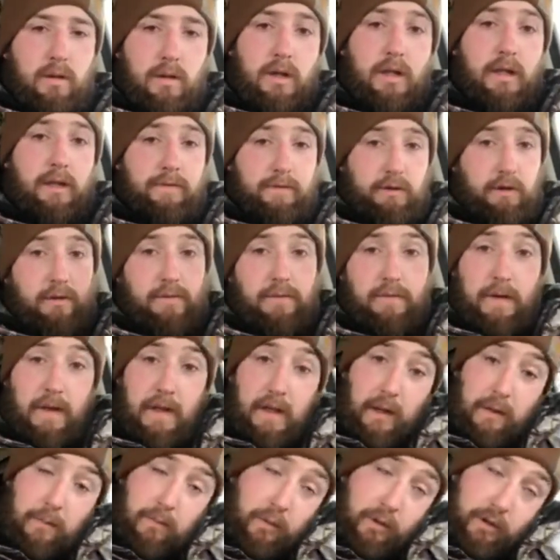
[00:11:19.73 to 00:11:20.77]
lift your
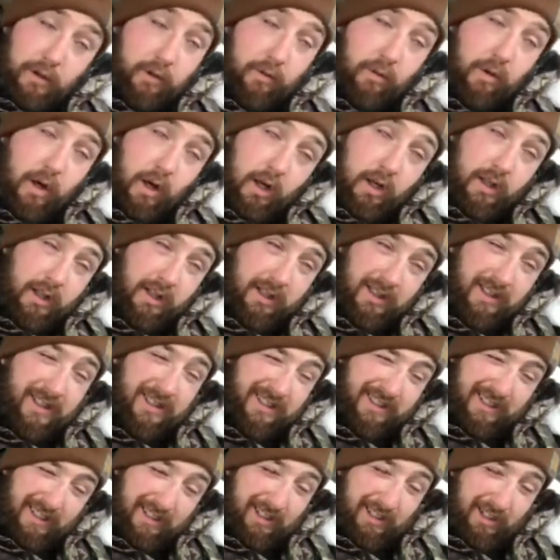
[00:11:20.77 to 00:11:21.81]
feet up when you're walking,
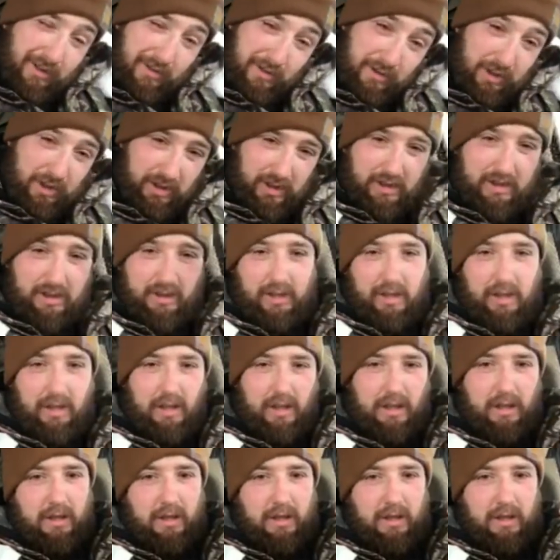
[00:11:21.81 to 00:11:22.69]
and don't just